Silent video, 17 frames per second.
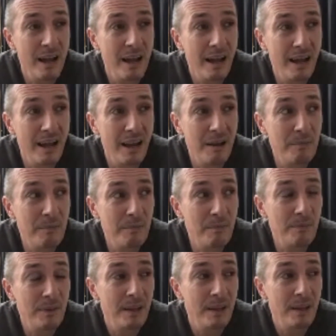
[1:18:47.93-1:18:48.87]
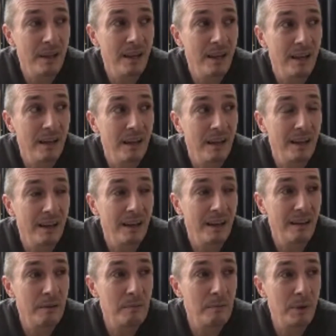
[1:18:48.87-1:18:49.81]

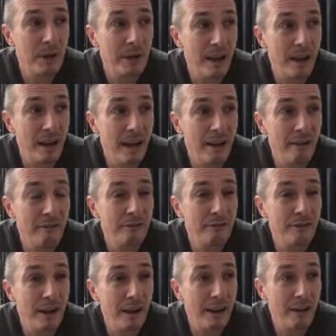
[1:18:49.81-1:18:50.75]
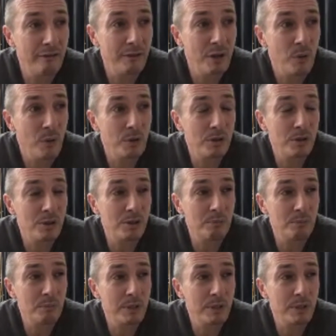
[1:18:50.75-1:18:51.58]
but I have noticed